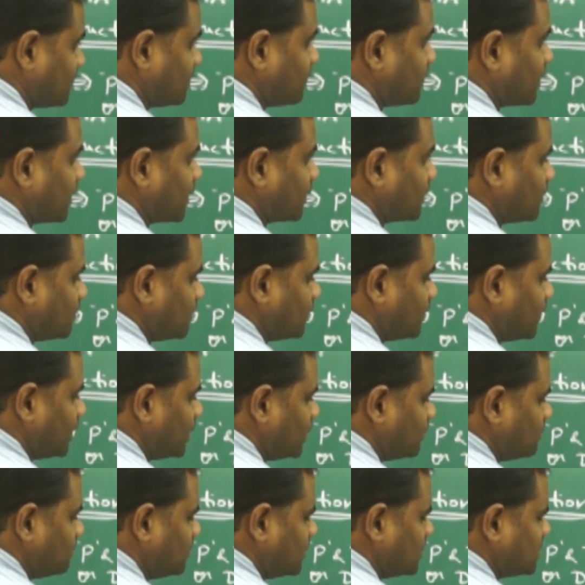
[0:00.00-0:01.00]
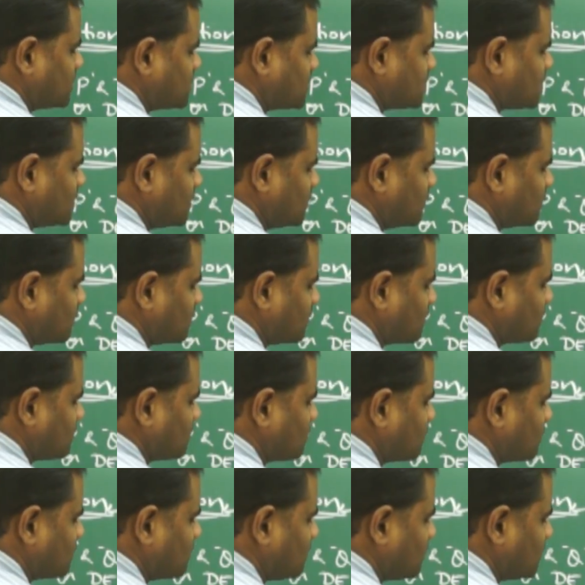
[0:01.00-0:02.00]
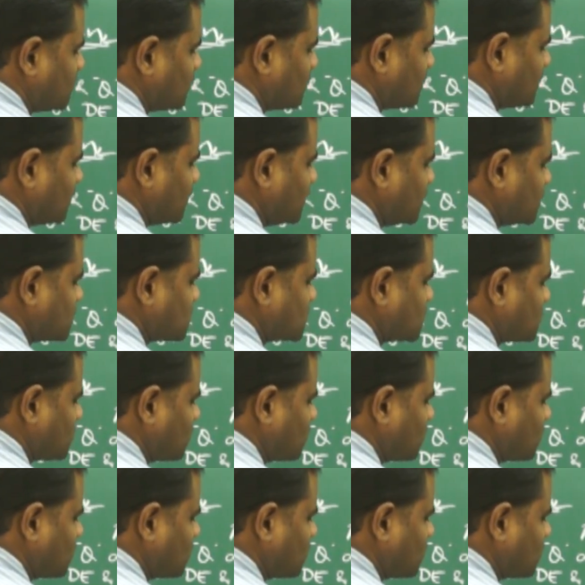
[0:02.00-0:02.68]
triangle A B C is